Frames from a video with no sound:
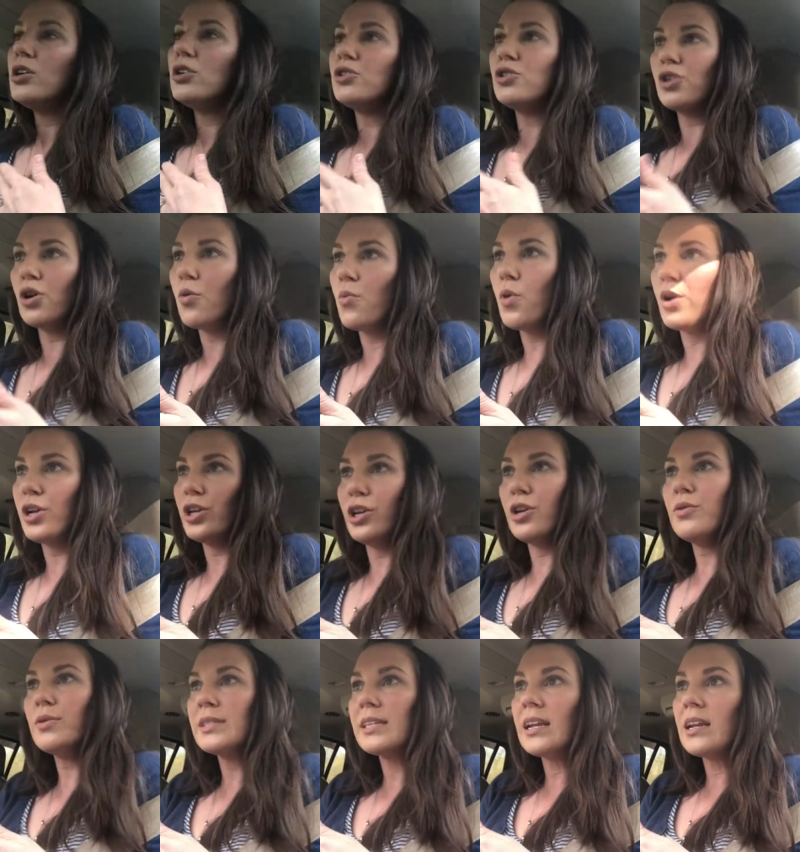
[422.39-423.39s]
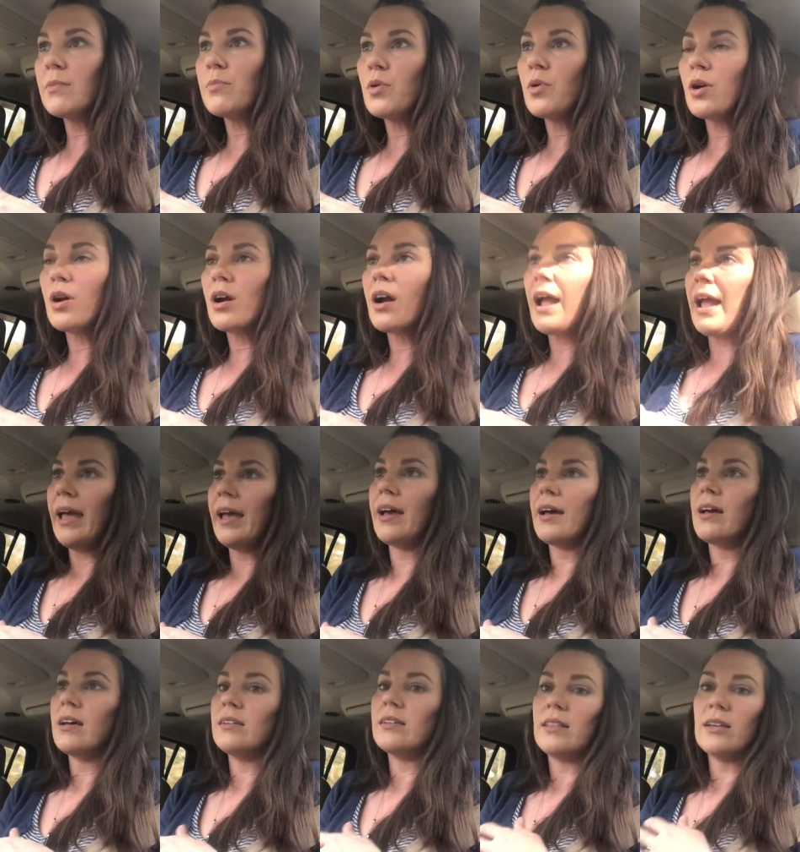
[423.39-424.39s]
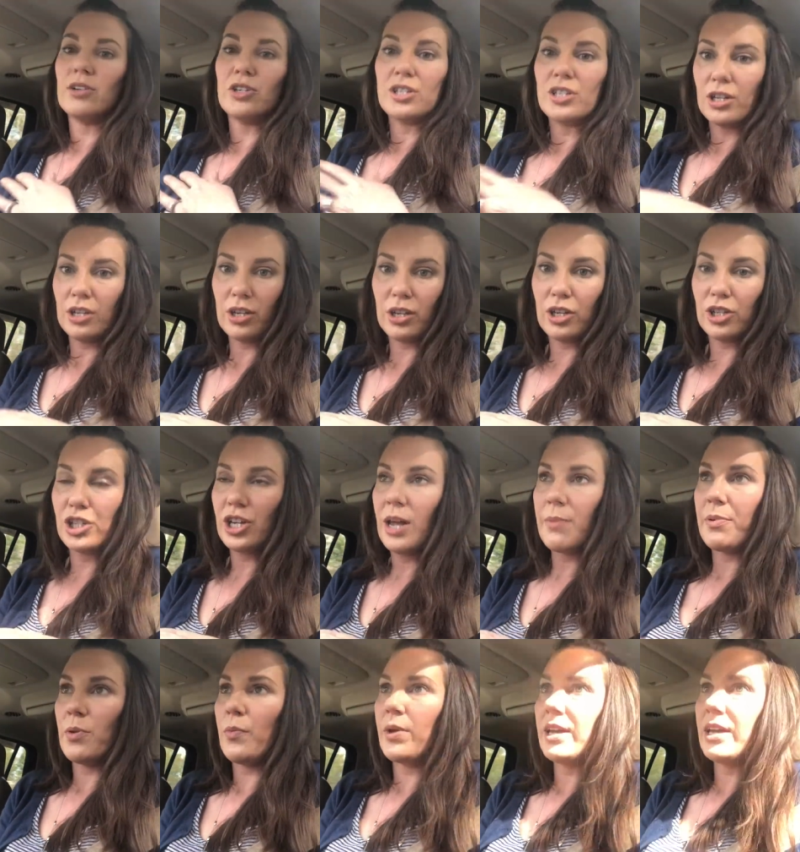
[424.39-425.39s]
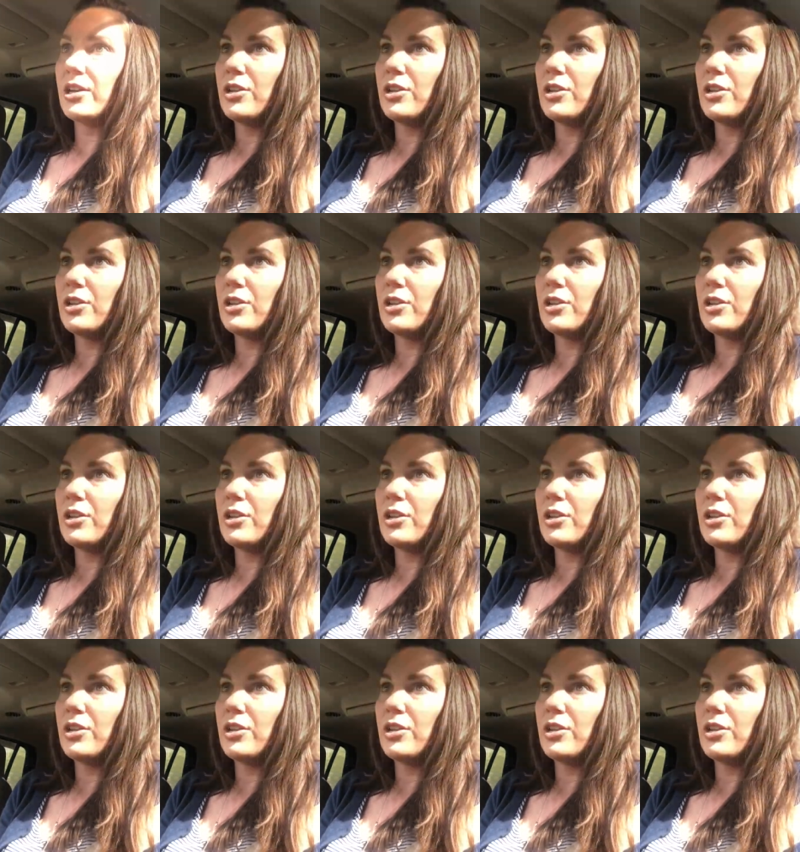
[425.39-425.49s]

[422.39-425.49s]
don't want to use anymore, and they're still in good shape and we can